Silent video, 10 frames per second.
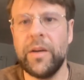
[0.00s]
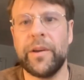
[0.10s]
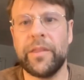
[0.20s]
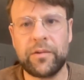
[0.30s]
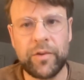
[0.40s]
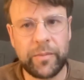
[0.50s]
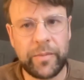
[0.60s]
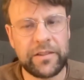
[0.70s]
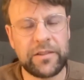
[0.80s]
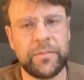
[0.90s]
But the group
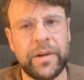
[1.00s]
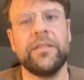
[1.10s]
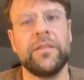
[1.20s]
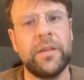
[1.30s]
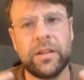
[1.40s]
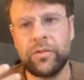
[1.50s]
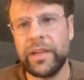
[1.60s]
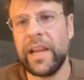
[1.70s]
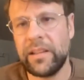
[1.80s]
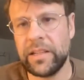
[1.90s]
that's suppressed
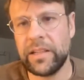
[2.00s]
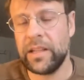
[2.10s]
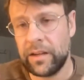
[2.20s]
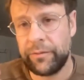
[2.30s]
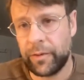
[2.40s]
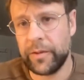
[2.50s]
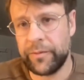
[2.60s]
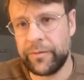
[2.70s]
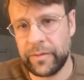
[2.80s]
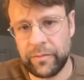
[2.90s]
creating a form
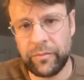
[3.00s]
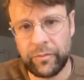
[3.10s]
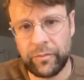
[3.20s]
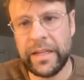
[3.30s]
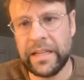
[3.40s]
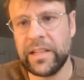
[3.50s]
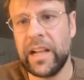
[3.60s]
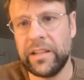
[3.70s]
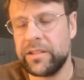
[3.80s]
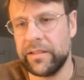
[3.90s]
of
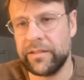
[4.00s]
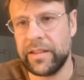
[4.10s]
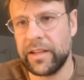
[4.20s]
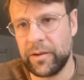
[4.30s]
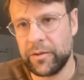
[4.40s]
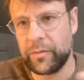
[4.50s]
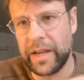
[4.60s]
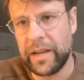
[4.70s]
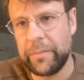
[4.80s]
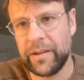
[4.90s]
intelligence that goes
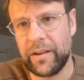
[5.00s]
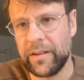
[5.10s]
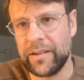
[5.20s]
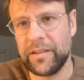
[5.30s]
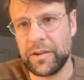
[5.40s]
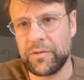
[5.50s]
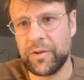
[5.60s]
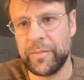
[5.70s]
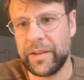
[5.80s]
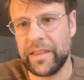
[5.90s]
way beyond the
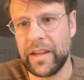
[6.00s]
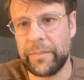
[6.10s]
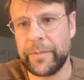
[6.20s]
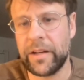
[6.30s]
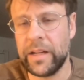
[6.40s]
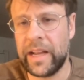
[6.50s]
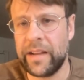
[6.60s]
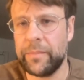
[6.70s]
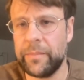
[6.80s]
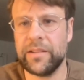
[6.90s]
group on the upper
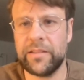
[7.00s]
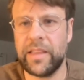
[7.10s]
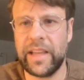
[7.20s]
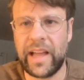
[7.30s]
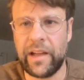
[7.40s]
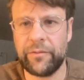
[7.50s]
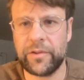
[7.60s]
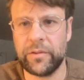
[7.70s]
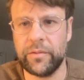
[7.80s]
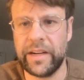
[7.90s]
hand because they have
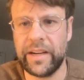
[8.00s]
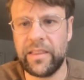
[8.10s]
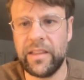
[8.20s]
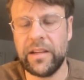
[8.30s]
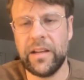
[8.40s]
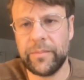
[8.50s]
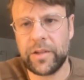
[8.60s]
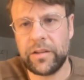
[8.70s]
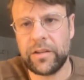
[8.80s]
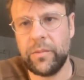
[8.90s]
to. And I think Ilham
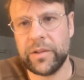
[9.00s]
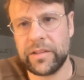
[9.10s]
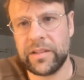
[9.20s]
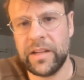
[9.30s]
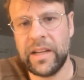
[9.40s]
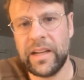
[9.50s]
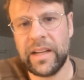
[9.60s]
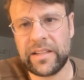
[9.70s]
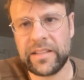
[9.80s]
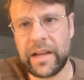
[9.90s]
Tohti was an
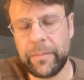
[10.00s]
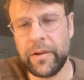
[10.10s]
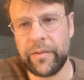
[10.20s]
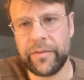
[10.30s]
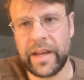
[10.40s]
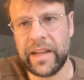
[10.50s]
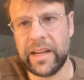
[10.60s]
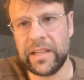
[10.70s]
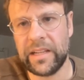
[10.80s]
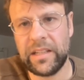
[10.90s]
example of that.
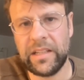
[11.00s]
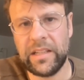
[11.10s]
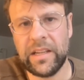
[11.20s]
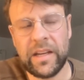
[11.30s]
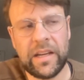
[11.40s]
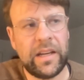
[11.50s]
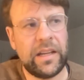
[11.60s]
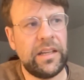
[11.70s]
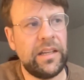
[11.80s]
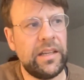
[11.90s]
And he,
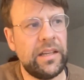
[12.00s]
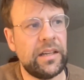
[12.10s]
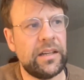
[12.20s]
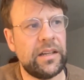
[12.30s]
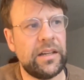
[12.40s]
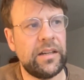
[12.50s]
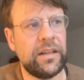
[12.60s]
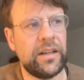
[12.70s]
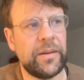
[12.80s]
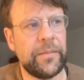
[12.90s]
he,
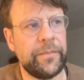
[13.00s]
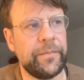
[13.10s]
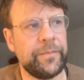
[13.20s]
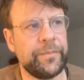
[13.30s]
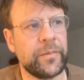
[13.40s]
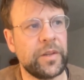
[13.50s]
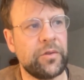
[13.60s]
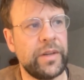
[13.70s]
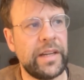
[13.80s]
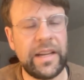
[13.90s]
um,
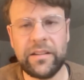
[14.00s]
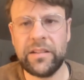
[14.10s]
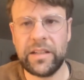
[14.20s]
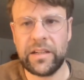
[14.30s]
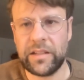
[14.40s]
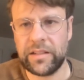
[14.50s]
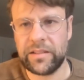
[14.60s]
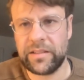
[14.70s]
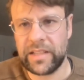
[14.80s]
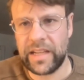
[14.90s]
created an
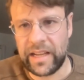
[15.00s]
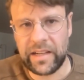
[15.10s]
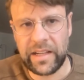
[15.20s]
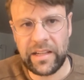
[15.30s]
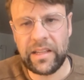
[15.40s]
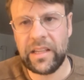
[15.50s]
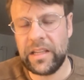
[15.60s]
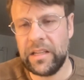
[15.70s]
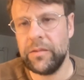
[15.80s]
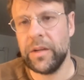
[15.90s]
understanding.
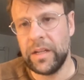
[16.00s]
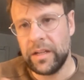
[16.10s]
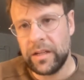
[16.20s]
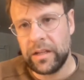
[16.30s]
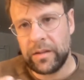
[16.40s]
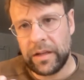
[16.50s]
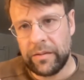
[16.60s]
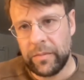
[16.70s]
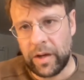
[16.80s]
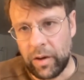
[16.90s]
He
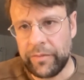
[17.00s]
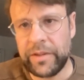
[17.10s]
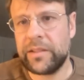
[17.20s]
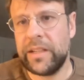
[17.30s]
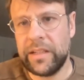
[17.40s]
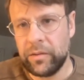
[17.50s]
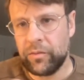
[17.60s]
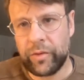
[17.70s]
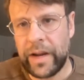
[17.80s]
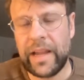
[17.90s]
obviously
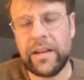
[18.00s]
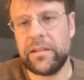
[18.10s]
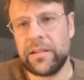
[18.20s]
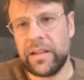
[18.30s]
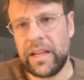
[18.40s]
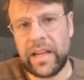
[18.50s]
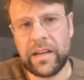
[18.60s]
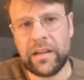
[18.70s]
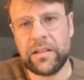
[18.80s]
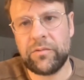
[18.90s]
read
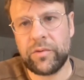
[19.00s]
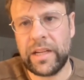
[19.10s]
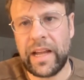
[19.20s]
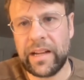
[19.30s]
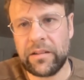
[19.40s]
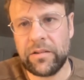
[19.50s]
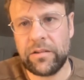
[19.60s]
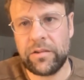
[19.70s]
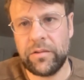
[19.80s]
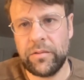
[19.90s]
and reacted
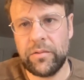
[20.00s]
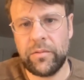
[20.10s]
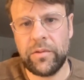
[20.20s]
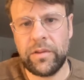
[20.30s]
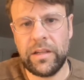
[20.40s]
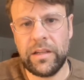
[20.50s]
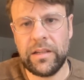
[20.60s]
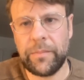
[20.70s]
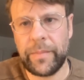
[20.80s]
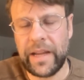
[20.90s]
to the
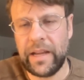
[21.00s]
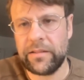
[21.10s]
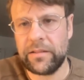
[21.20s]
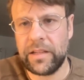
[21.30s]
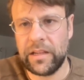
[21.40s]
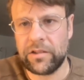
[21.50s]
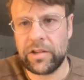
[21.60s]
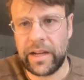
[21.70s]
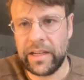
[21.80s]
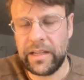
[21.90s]
debates in
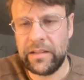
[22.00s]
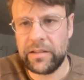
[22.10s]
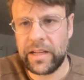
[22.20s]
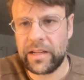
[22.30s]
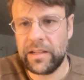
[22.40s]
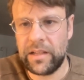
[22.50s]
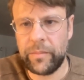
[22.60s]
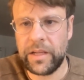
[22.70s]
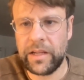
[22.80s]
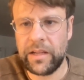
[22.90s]
Chinese
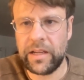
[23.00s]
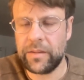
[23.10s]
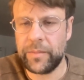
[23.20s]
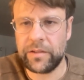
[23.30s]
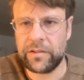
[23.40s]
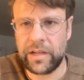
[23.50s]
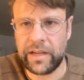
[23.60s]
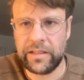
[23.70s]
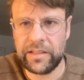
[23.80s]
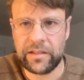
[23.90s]
academia and amongst
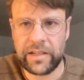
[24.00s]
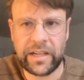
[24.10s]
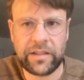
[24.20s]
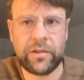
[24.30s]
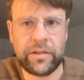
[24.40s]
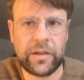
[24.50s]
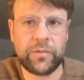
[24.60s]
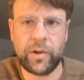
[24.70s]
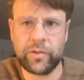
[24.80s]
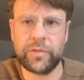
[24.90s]
Chinese intellectuals. He
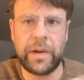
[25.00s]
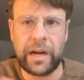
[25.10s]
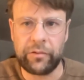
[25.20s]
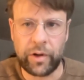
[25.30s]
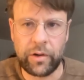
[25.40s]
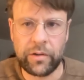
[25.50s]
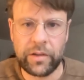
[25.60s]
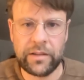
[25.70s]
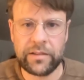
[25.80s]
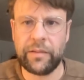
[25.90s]
quotes Ma
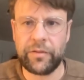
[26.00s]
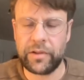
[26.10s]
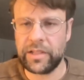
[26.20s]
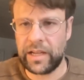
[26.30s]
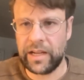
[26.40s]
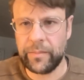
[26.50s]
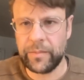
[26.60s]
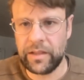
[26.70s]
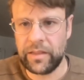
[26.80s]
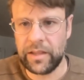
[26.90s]
Rong several
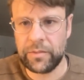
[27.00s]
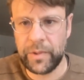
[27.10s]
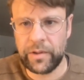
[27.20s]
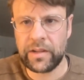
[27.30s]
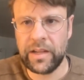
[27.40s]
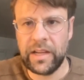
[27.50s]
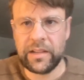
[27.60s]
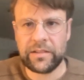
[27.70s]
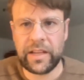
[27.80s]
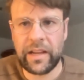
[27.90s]
times in this book,
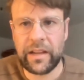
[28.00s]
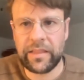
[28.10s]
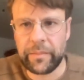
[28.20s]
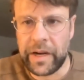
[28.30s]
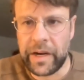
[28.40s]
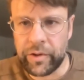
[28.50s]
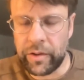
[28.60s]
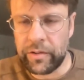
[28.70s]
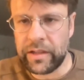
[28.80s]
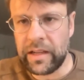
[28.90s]
saying that Ma
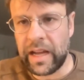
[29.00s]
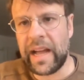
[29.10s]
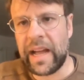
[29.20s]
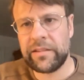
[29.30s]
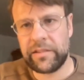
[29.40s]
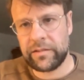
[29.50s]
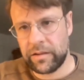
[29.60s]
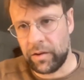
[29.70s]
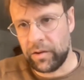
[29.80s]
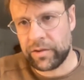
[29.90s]
Rong has
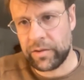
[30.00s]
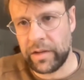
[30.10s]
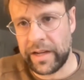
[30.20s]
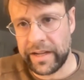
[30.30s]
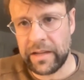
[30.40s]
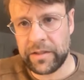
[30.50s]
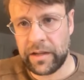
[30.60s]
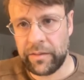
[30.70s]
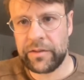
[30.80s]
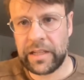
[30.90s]
also, like
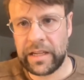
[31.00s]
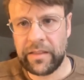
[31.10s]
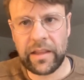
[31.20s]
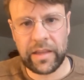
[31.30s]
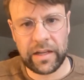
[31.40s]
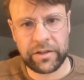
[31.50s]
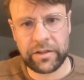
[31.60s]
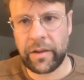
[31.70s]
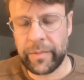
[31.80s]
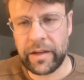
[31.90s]
himself, seen that there's
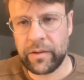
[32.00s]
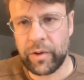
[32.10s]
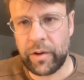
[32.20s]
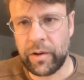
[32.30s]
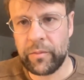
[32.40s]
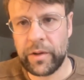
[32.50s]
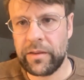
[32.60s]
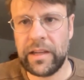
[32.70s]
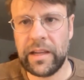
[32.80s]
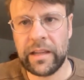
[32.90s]
something wrong
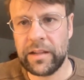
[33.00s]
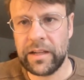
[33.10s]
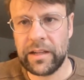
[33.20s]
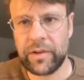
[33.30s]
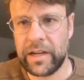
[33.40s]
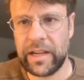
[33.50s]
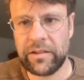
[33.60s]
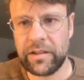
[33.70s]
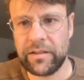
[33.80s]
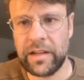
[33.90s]
with the ethnic
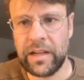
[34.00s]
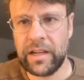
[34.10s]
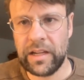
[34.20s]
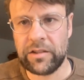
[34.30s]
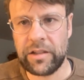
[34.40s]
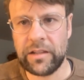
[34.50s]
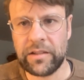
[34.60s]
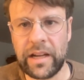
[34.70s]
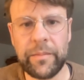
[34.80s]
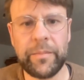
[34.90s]
relations in
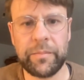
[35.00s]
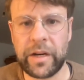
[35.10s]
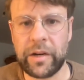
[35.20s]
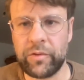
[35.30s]
Xinjiang, but Ma